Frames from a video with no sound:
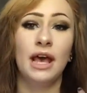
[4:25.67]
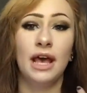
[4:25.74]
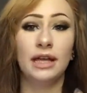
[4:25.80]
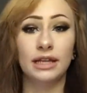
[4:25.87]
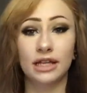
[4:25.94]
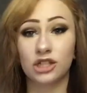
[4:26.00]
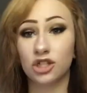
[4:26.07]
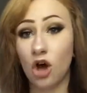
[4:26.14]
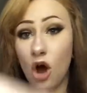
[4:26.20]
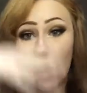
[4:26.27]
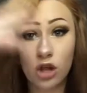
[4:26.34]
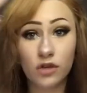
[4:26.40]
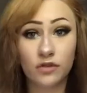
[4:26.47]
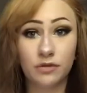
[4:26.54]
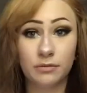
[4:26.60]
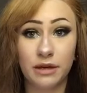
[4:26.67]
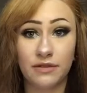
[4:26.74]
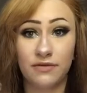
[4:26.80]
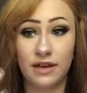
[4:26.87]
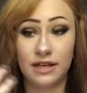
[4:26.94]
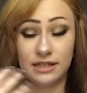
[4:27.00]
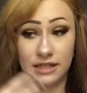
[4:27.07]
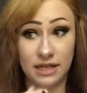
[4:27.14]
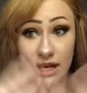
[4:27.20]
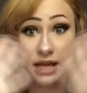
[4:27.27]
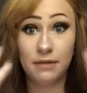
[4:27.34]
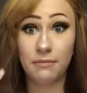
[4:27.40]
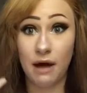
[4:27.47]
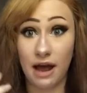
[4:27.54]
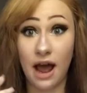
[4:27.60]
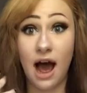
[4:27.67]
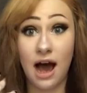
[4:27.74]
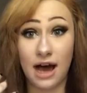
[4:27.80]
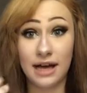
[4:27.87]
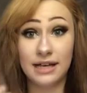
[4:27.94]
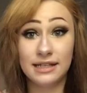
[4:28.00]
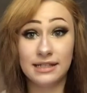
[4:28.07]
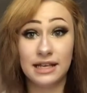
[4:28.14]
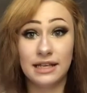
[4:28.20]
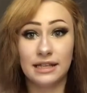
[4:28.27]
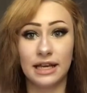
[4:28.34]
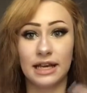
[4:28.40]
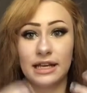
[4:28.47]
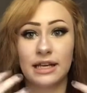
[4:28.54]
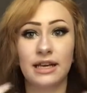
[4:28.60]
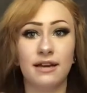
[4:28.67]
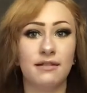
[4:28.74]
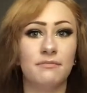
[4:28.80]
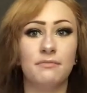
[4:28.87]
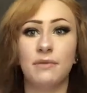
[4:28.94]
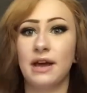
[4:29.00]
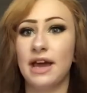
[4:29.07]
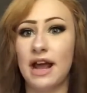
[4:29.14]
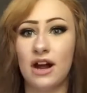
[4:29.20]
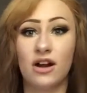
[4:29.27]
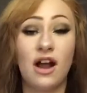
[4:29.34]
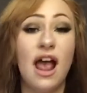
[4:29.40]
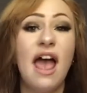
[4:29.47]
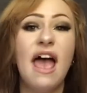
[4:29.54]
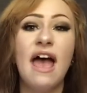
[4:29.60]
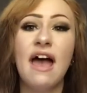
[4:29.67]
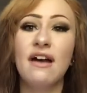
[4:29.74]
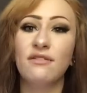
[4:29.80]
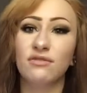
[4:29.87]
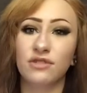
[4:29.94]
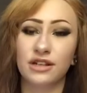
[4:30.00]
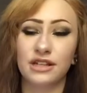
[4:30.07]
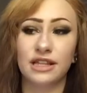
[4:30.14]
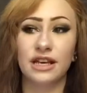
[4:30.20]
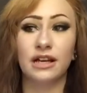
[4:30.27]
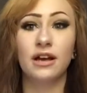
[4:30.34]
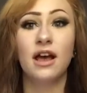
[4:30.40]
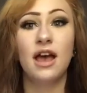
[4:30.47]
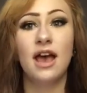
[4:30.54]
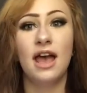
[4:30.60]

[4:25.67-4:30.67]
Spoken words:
And like, it's all over my face and in my eyes and like my hair, everything.